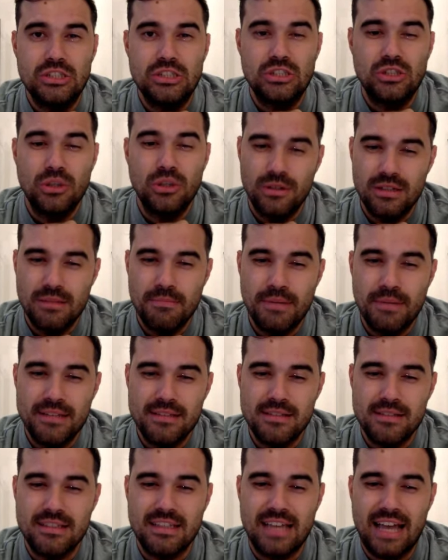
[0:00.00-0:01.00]
doing the
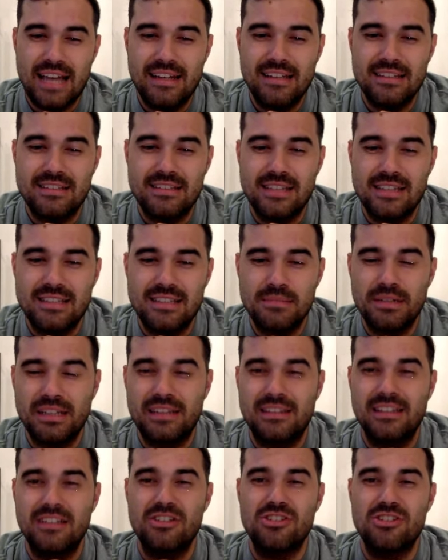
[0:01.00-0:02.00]
business again this season, but I
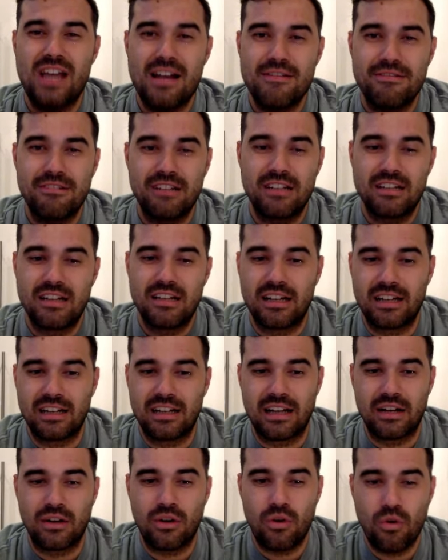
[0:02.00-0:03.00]
think Sheffield
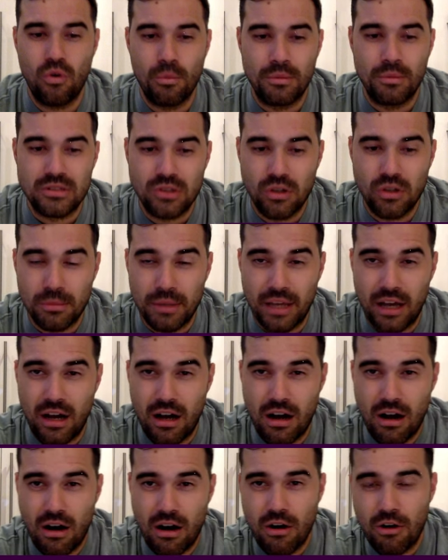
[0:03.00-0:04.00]
United at home is going to be a
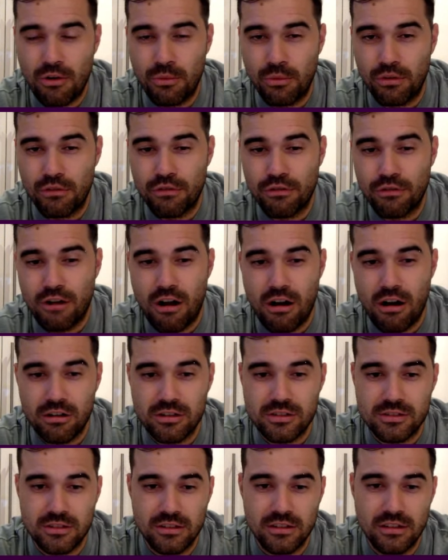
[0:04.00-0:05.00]
hard one for
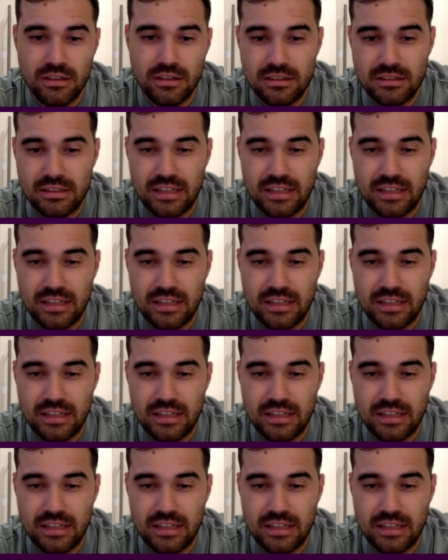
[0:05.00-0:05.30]
Arsenal.